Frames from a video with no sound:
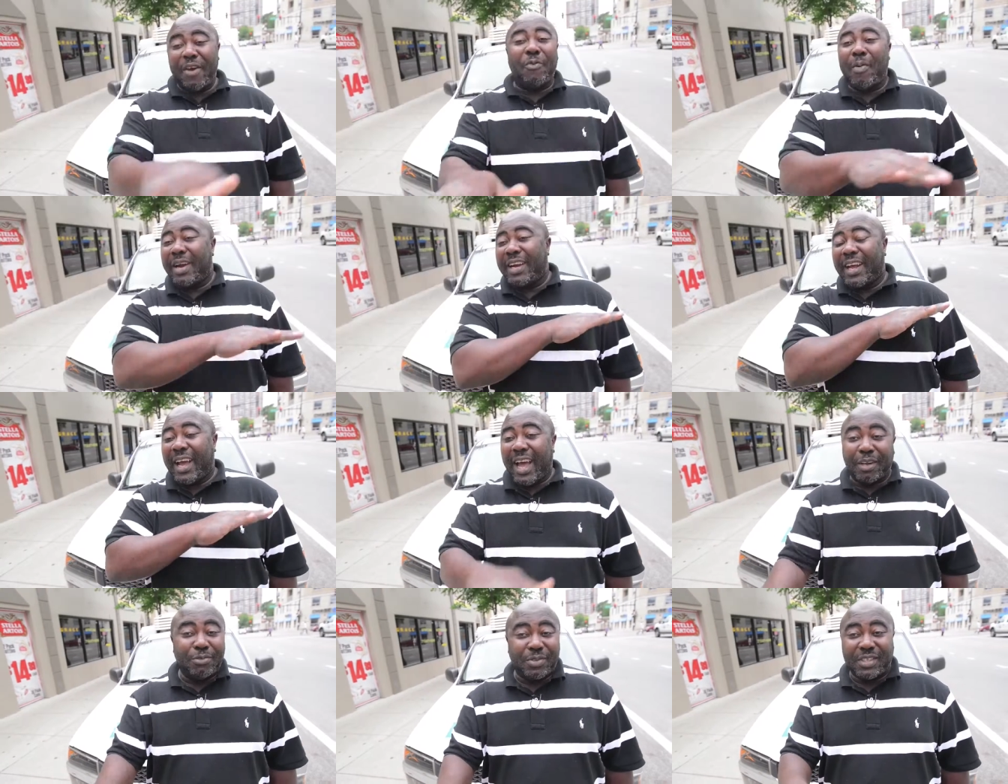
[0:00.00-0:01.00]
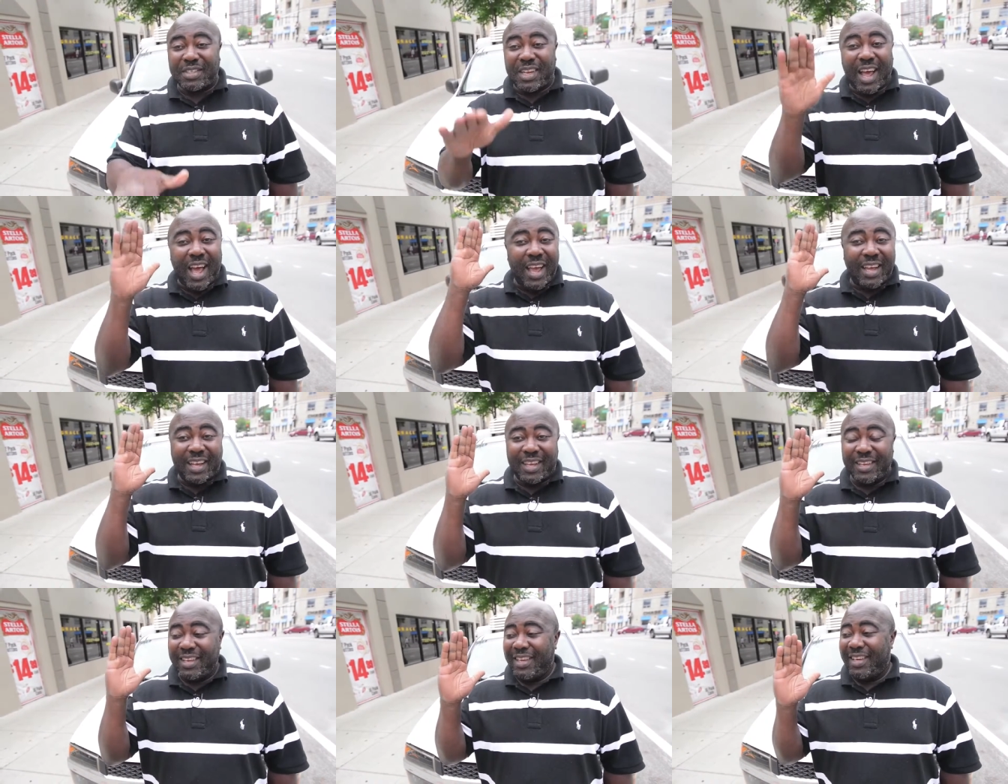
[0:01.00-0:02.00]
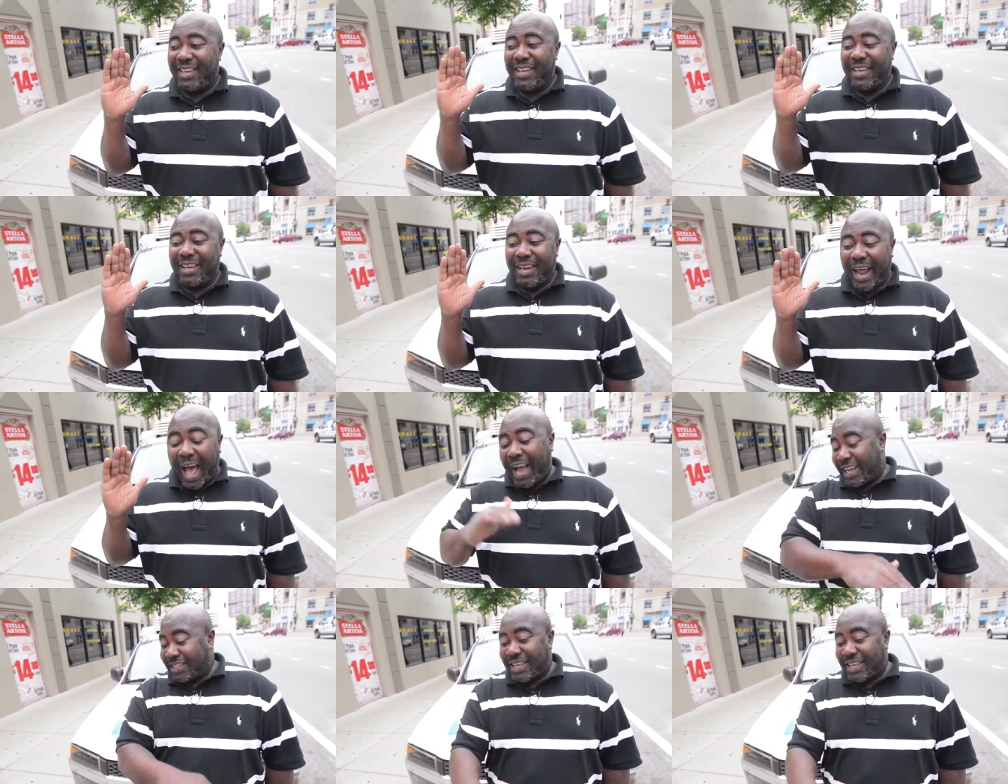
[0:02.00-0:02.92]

everybody in the country is like, I can